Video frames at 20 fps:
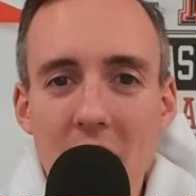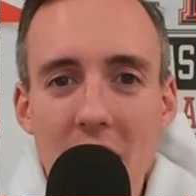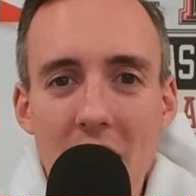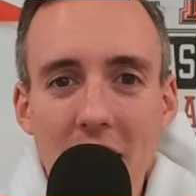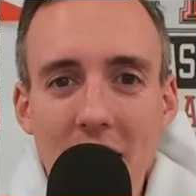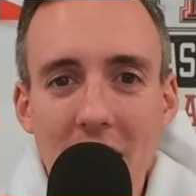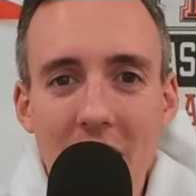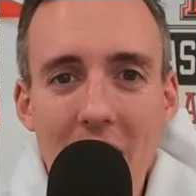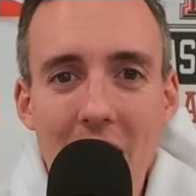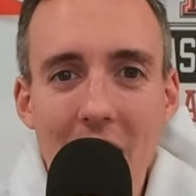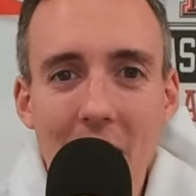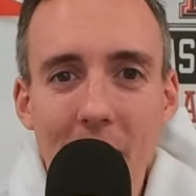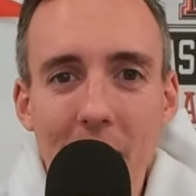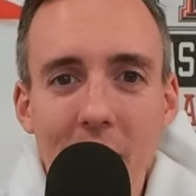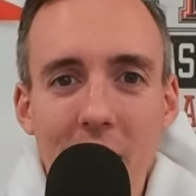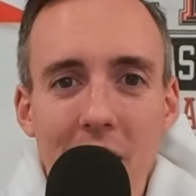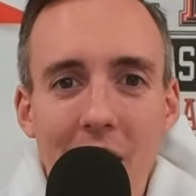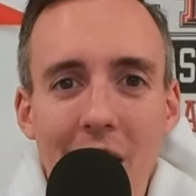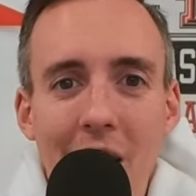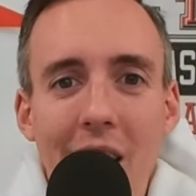non-con.
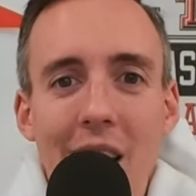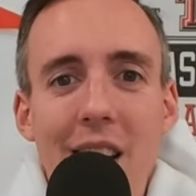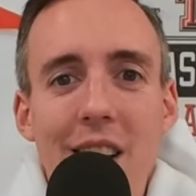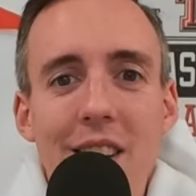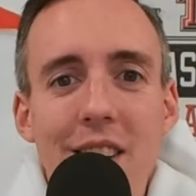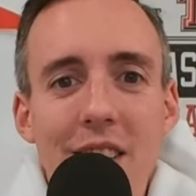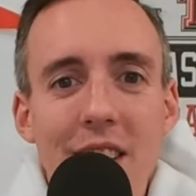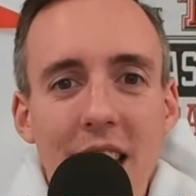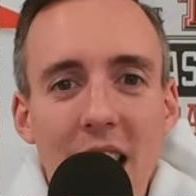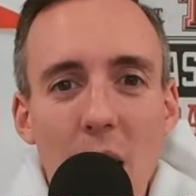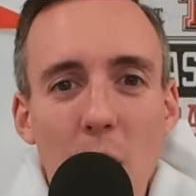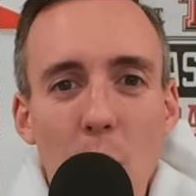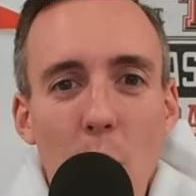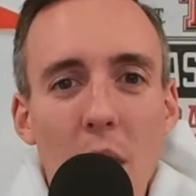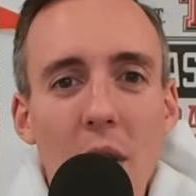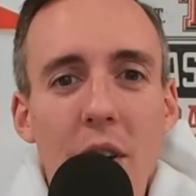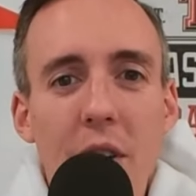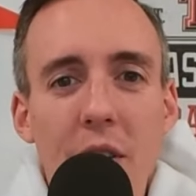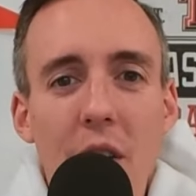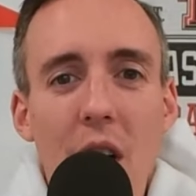You get
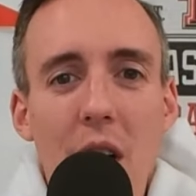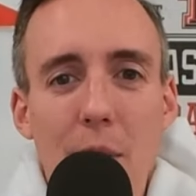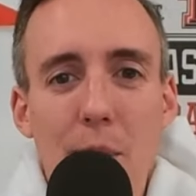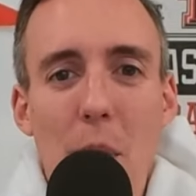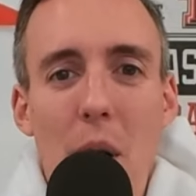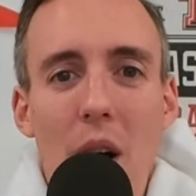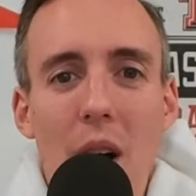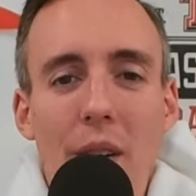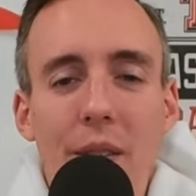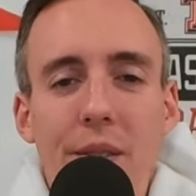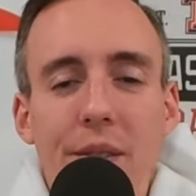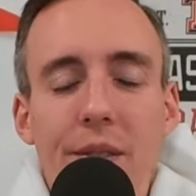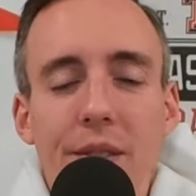one softball.